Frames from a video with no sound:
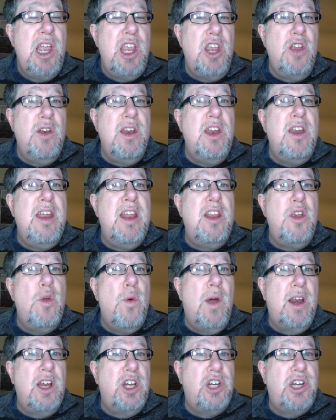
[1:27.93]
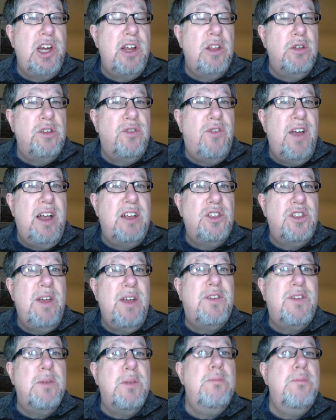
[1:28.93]
you need and you want to share those files you
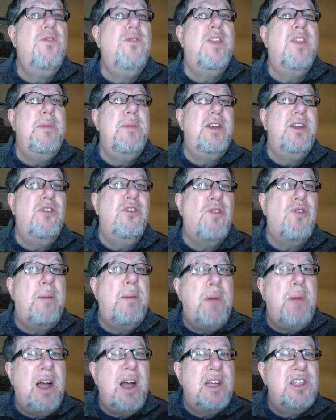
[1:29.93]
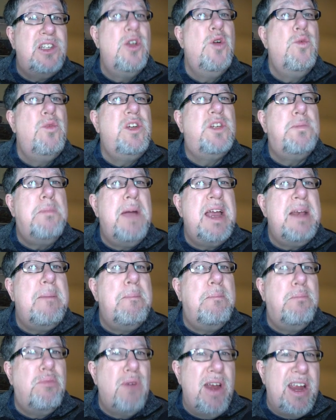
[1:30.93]
have to move them into Dropbox which
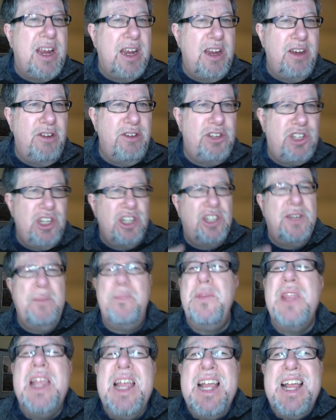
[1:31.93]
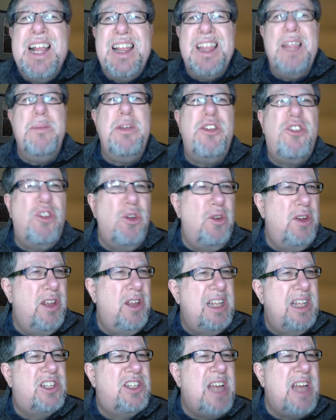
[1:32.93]
might break your system let me show you.
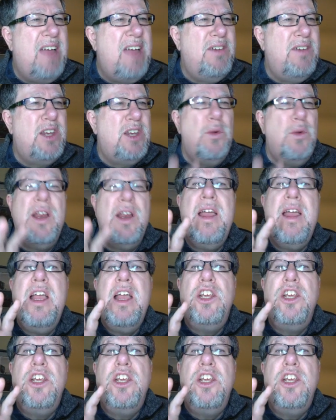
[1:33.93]
Let's dive into it.